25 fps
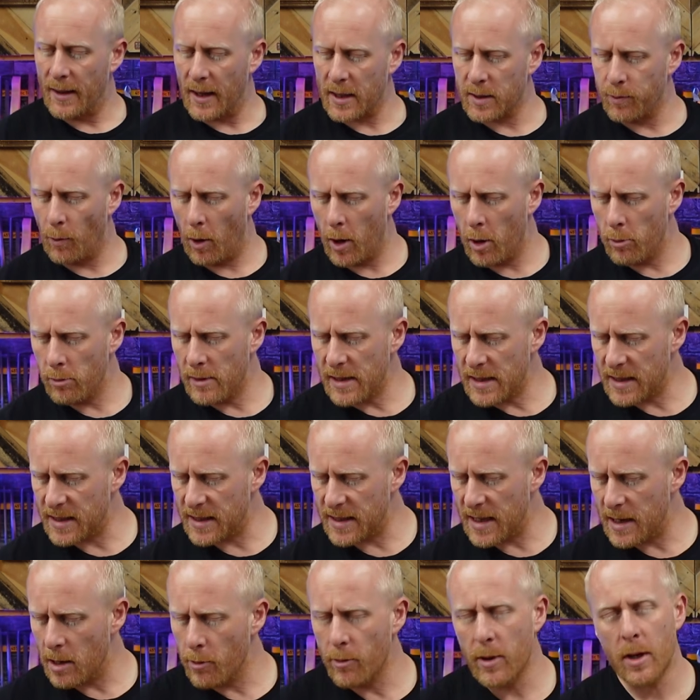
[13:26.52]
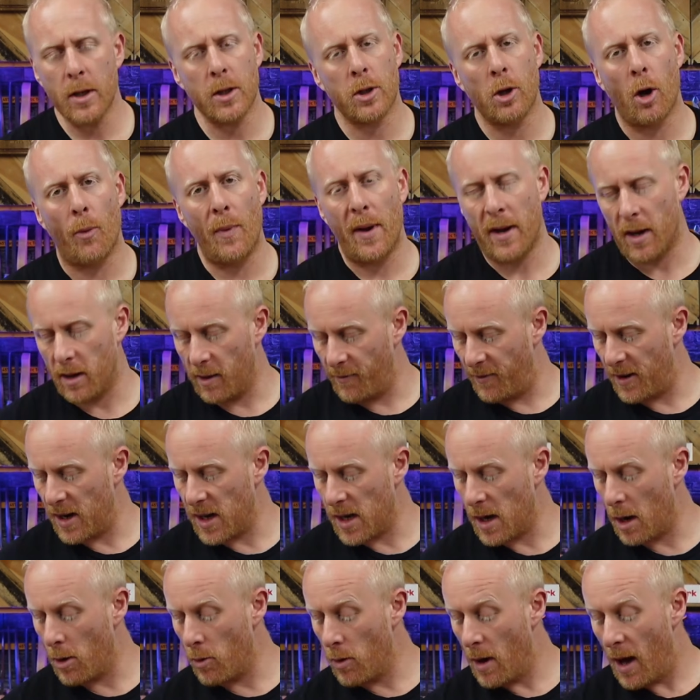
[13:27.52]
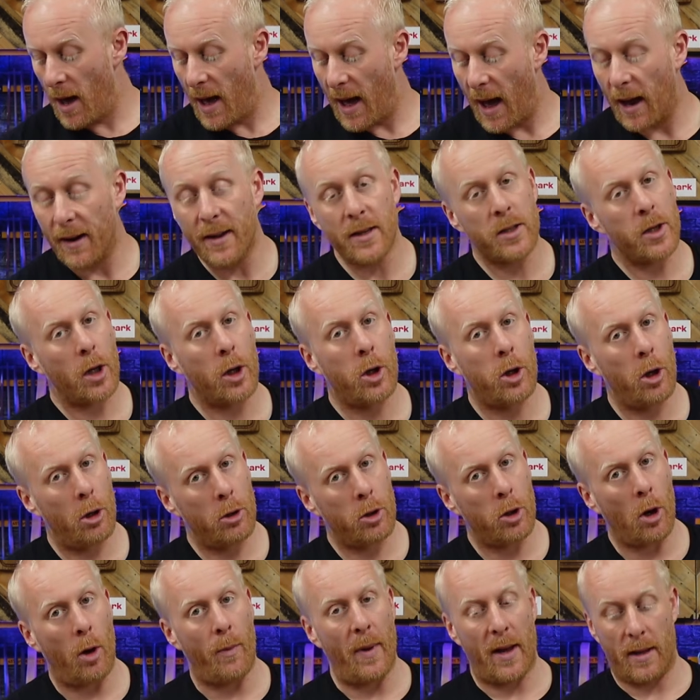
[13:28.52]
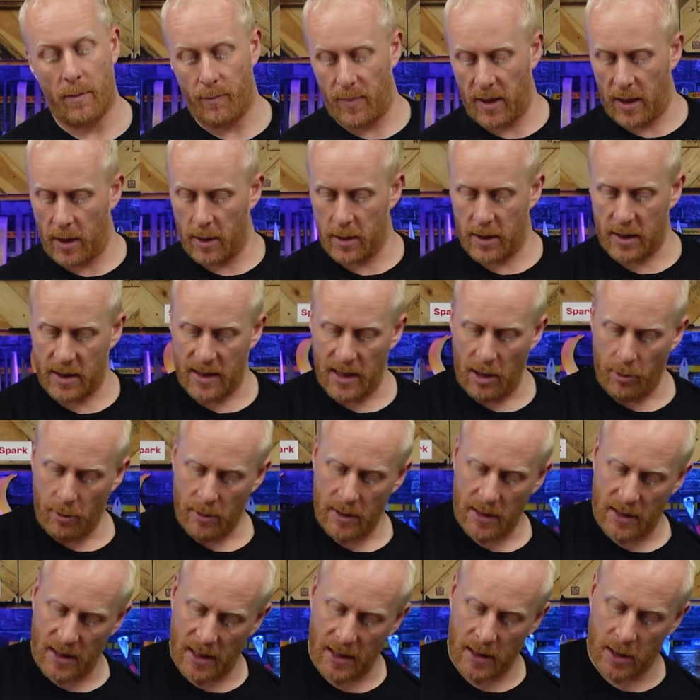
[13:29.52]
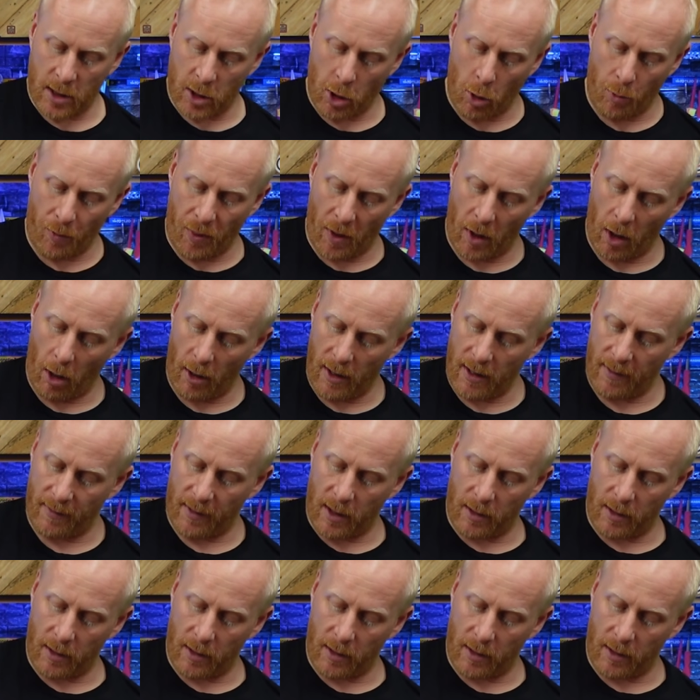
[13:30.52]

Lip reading: That's my only serious comment of the video, and it's a good comment because seriously, super light